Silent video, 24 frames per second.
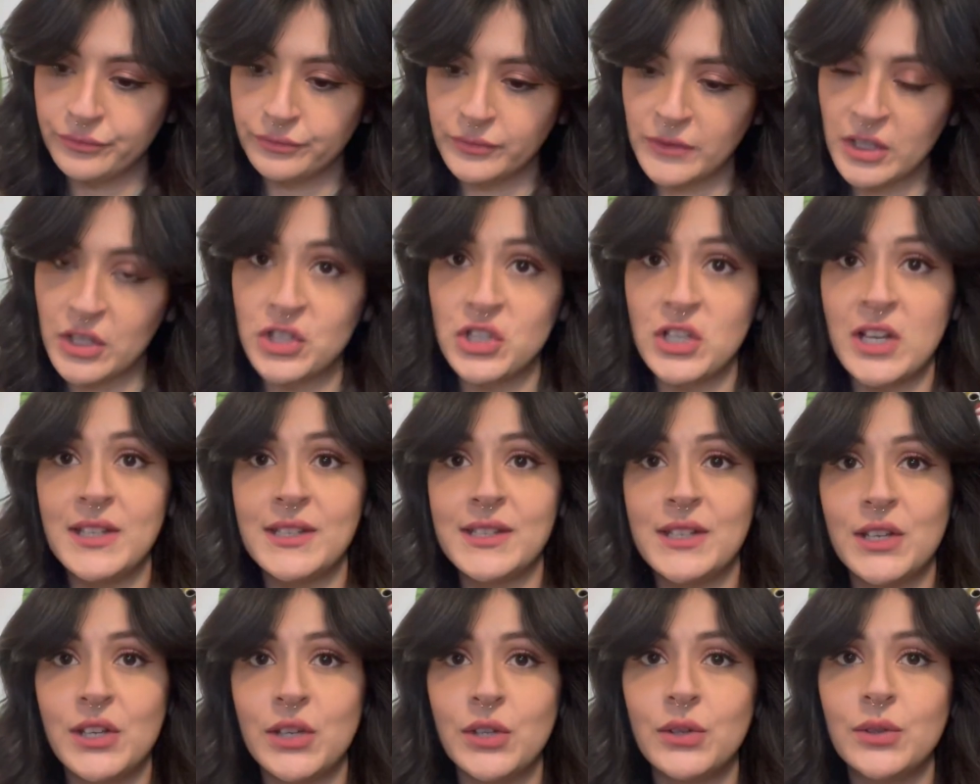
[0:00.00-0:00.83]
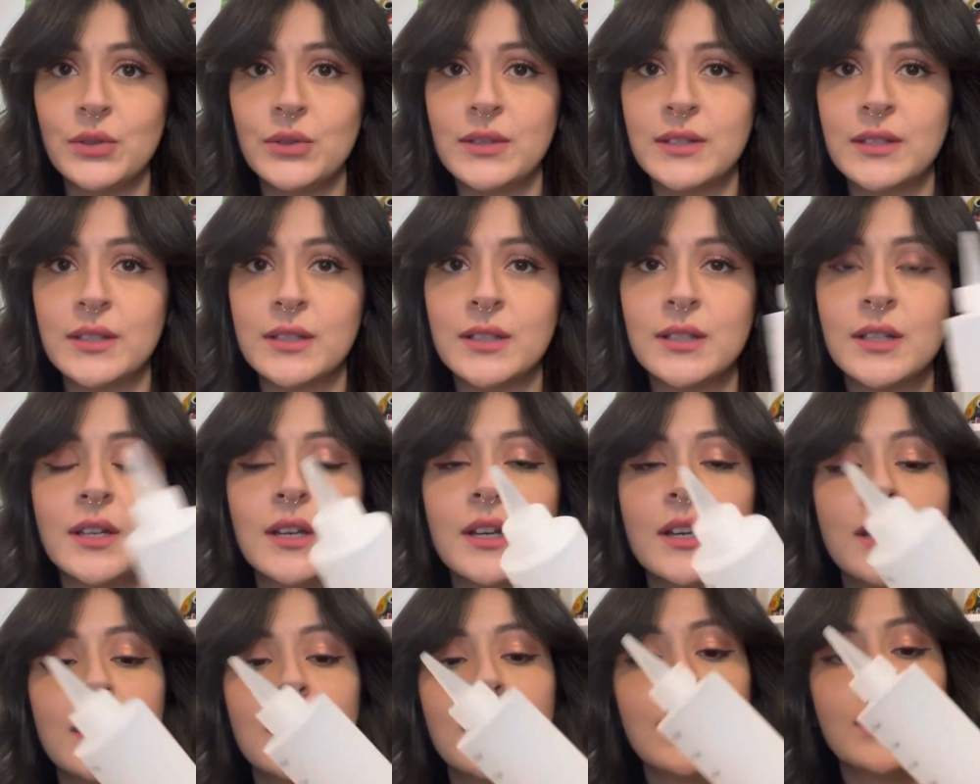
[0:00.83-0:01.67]
Shades EQs
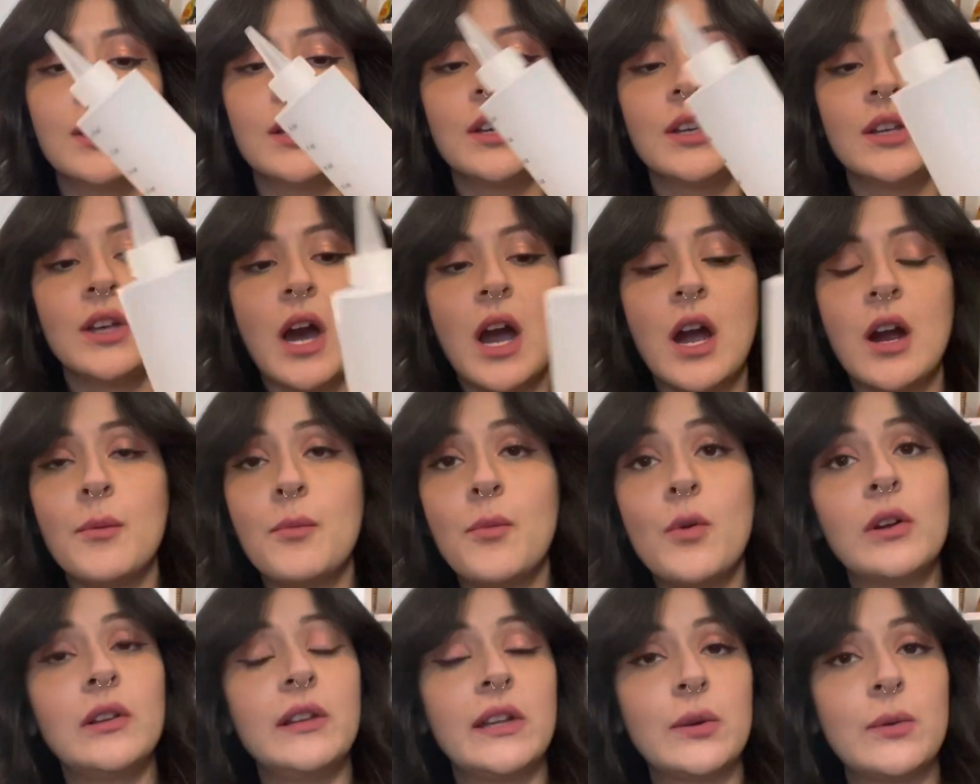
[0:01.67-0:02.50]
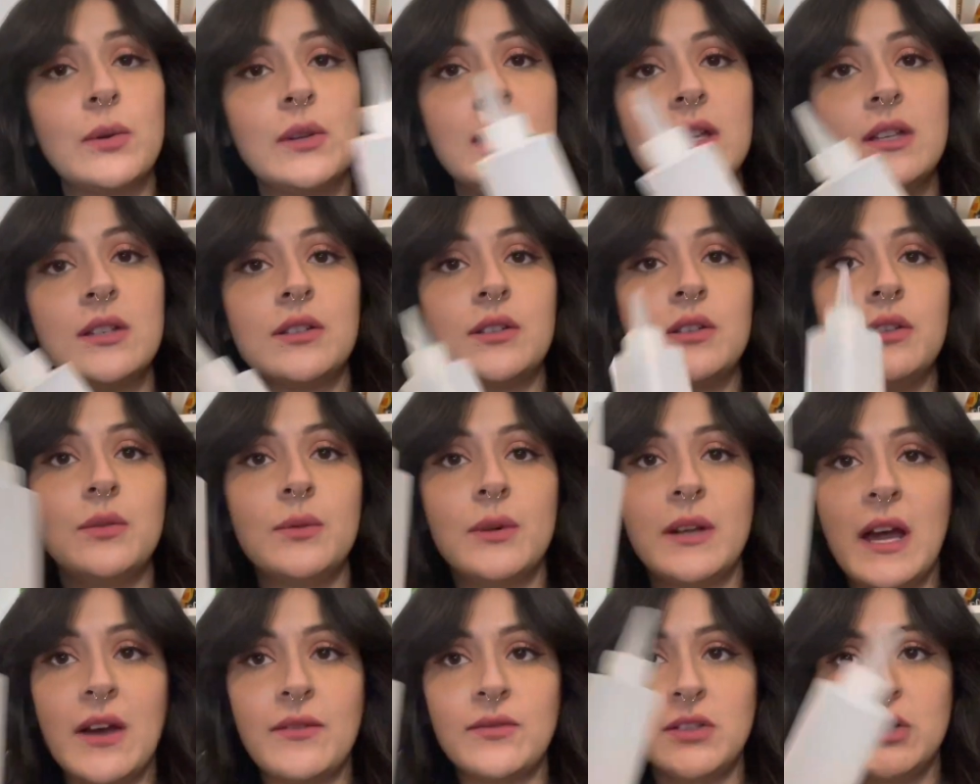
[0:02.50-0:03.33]
are more liquidy, so you would
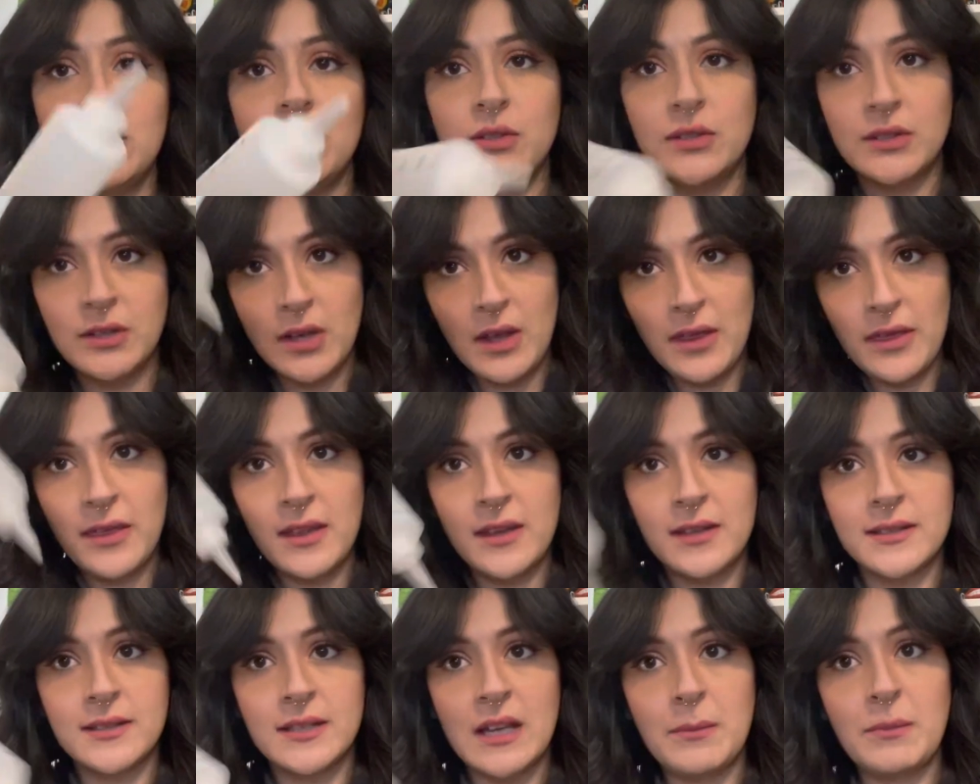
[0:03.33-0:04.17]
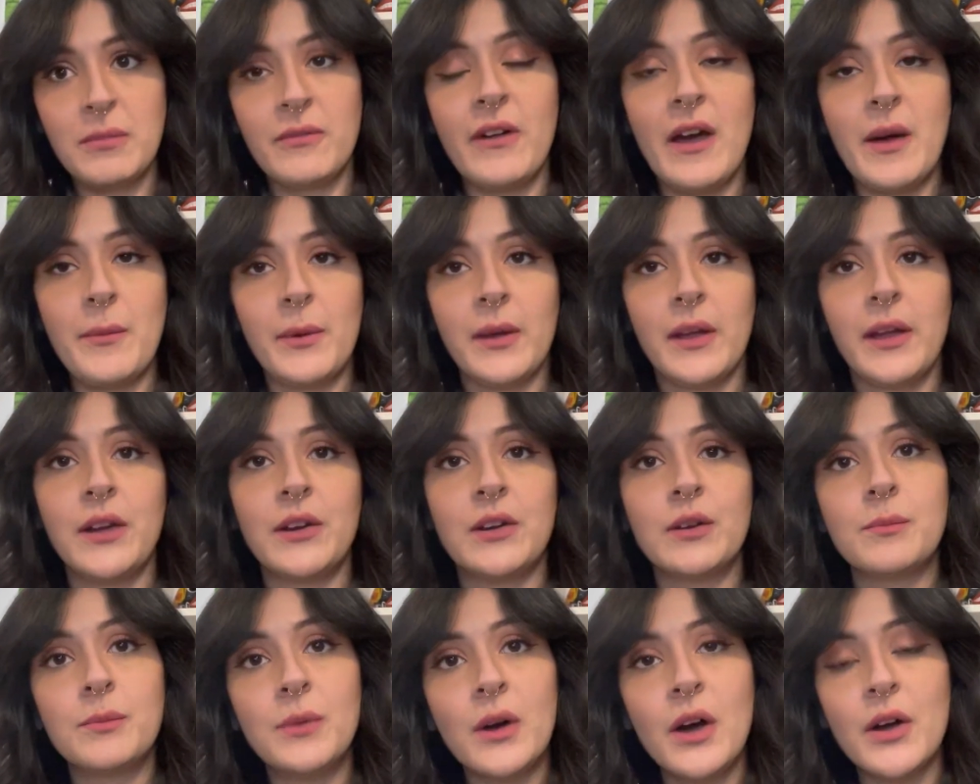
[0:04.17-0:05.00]
have to use this type of
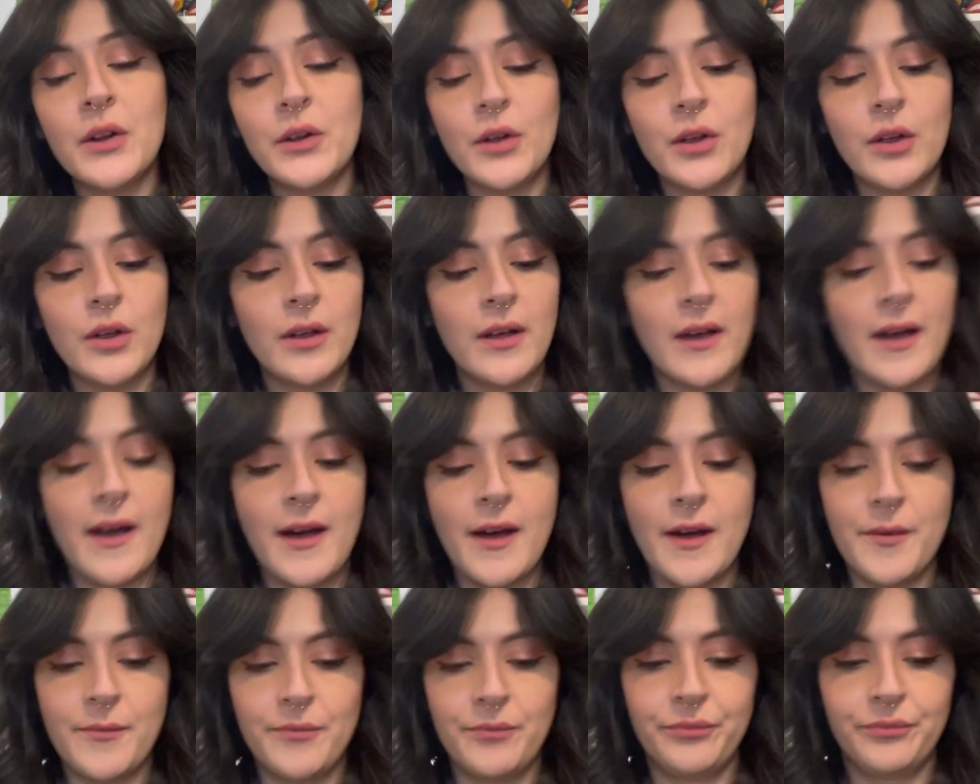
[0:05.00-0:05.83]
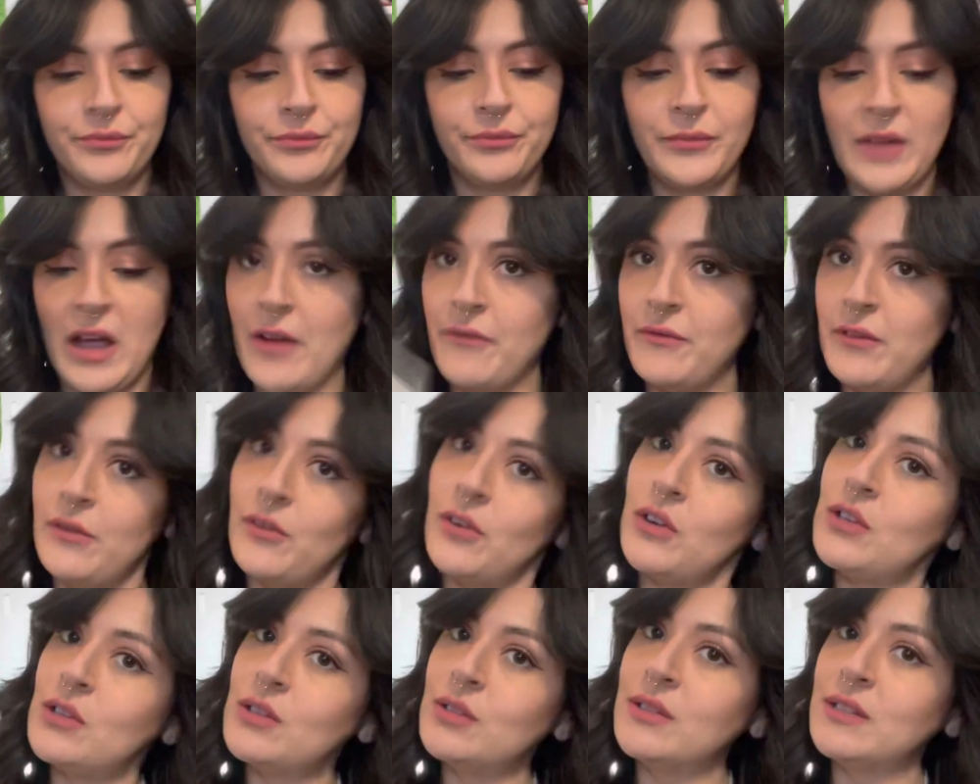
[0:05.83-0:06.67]
applicator bottle. I've never
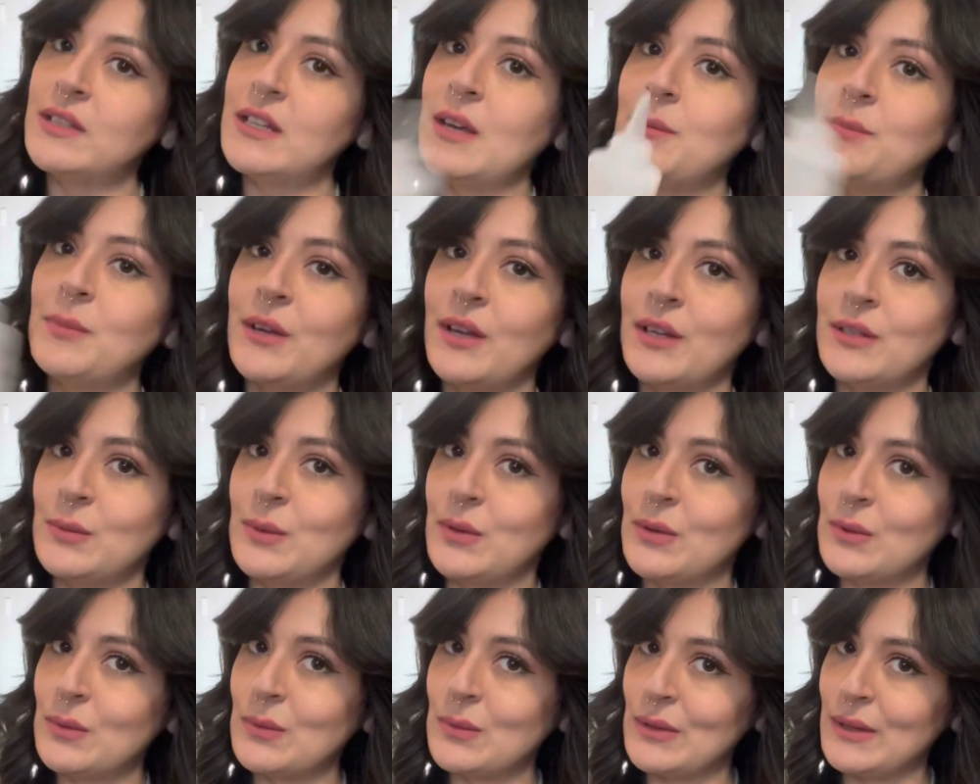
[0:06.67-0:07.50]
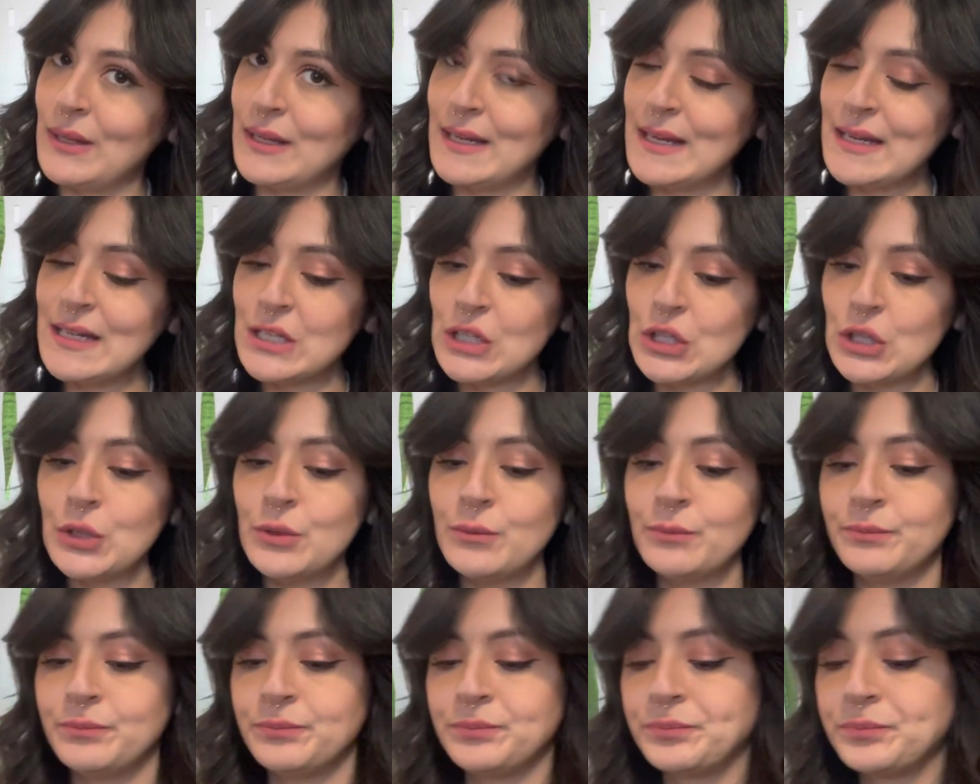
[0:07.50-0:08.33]
used it because we don't really need to,
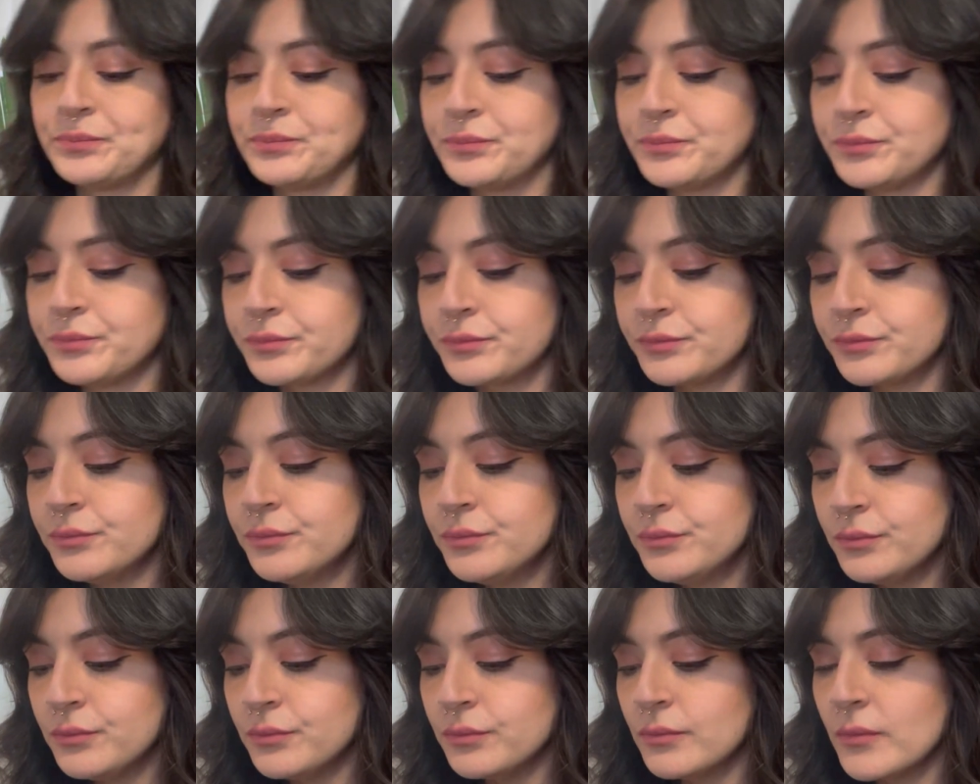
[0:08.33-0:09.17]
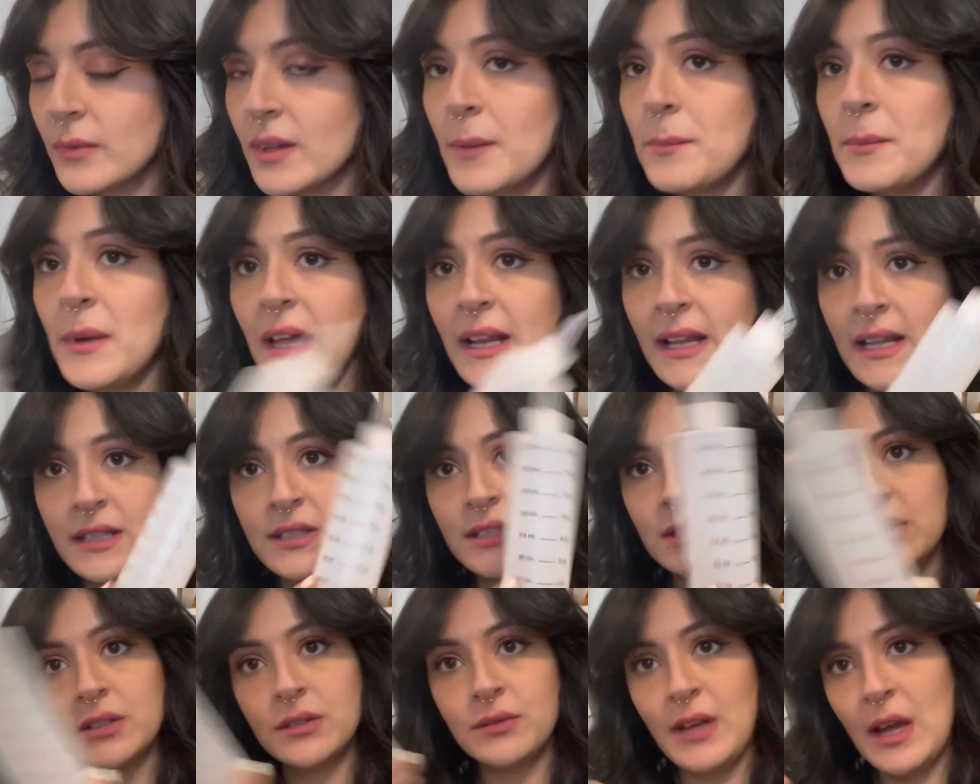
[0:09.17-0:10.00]
but it's,
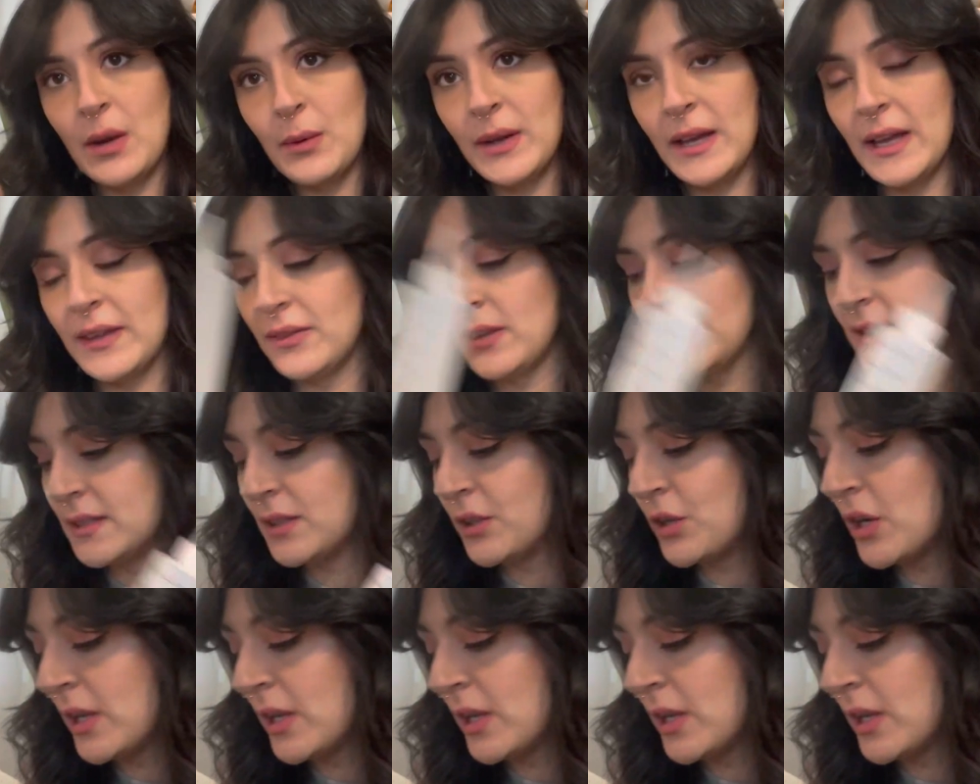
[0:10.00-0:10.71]
yeah, we get this in our